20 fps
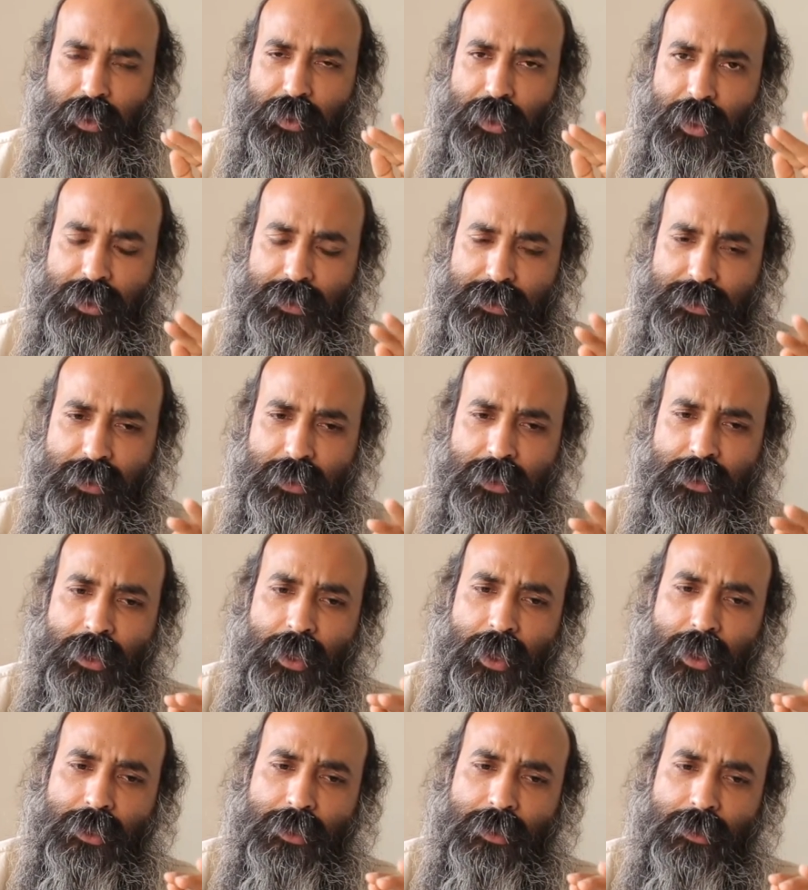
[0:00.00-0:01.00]
That's
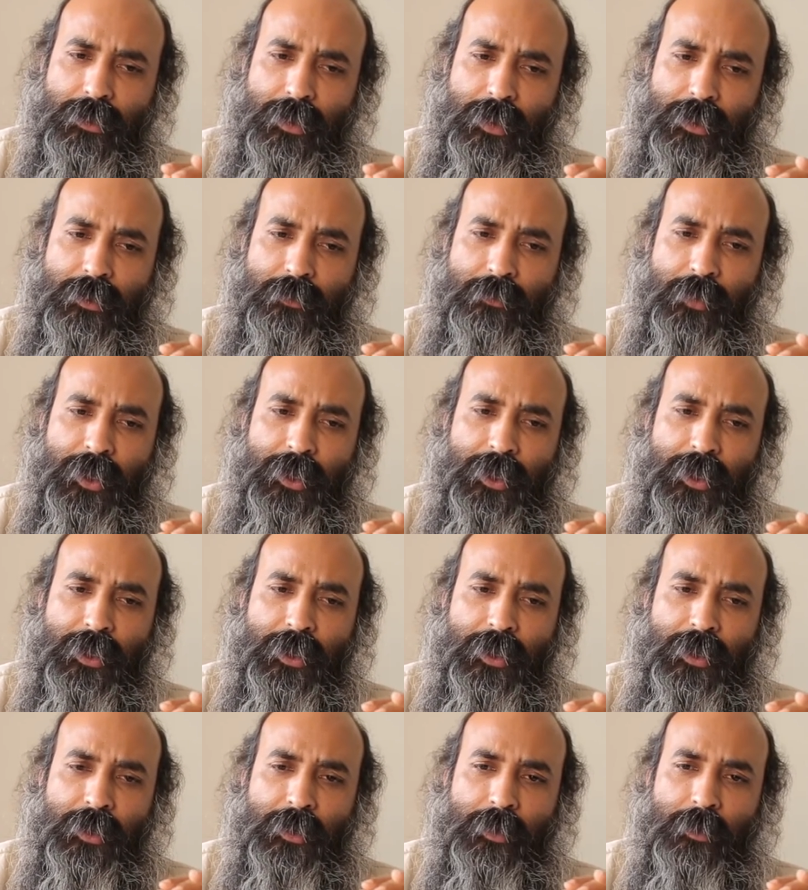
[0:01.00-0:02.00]
at the
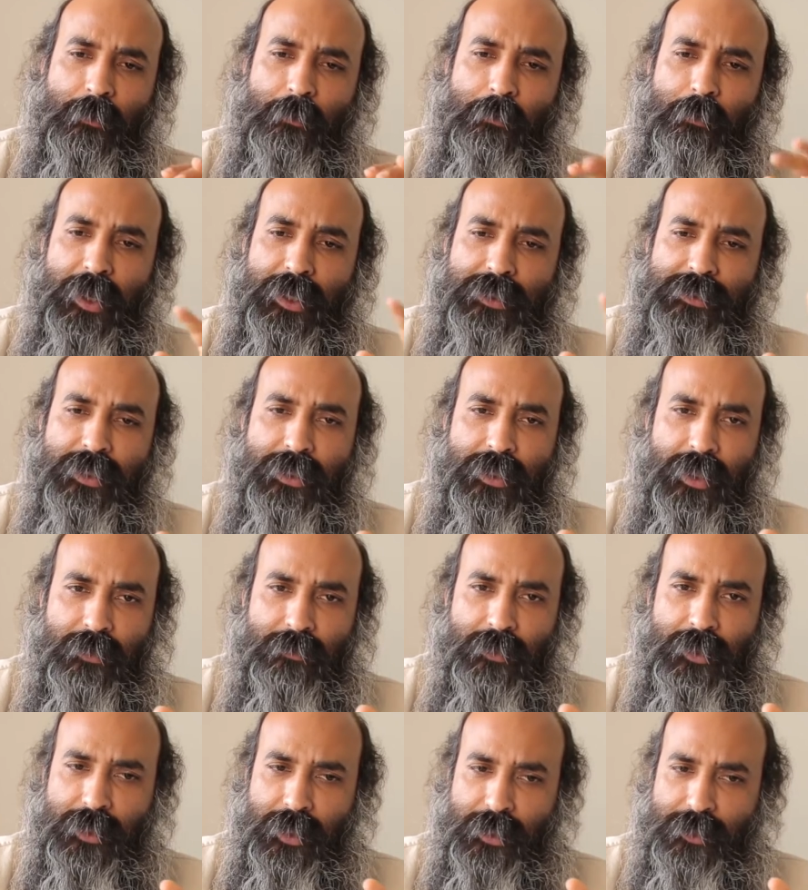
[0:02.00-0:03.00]
very basic
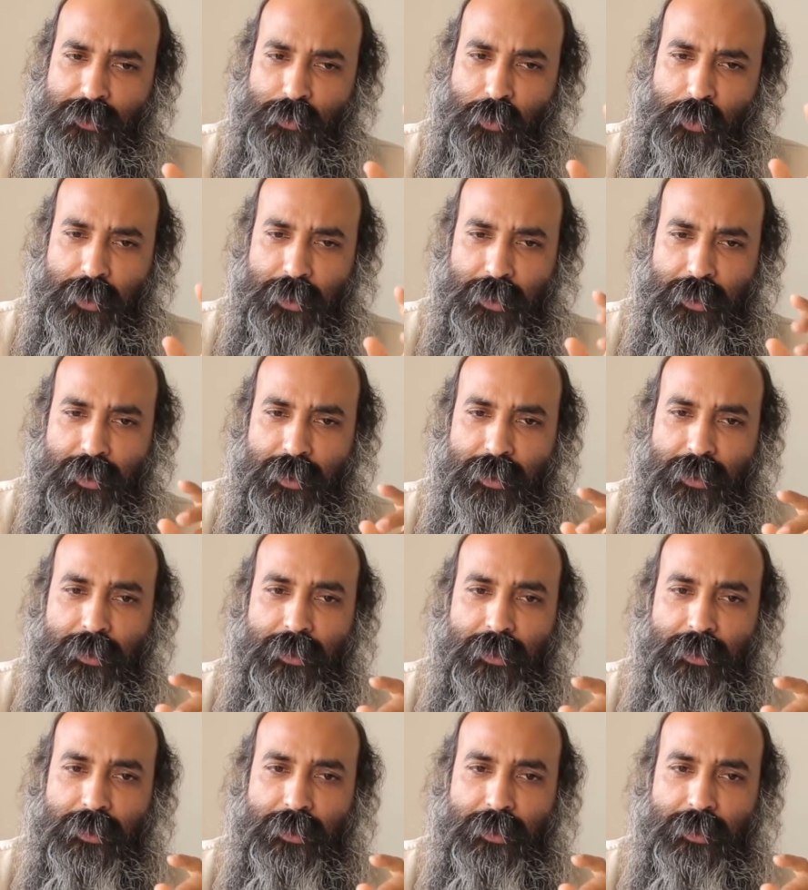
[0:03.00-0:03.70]
level. That's what